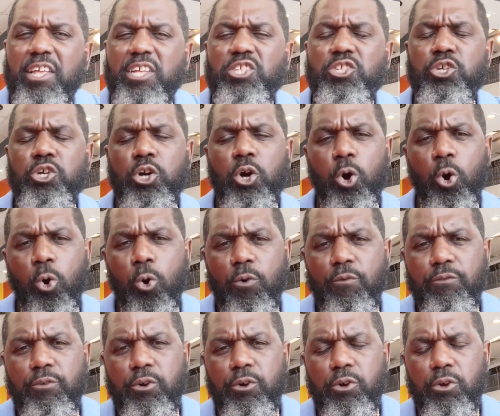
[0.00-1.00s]
They took
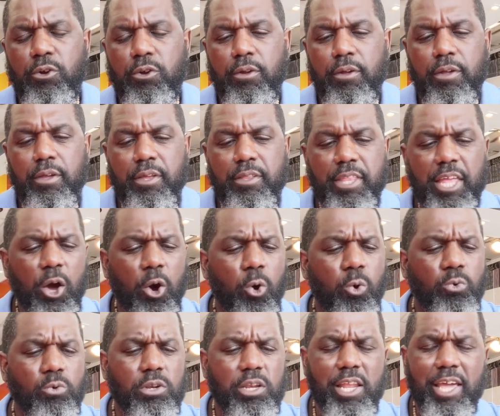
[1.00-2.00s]
over, they
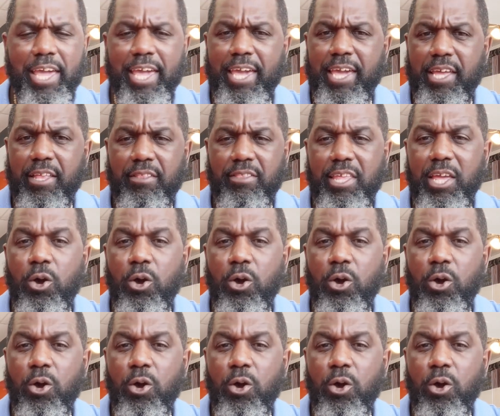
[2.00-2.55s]
owned land,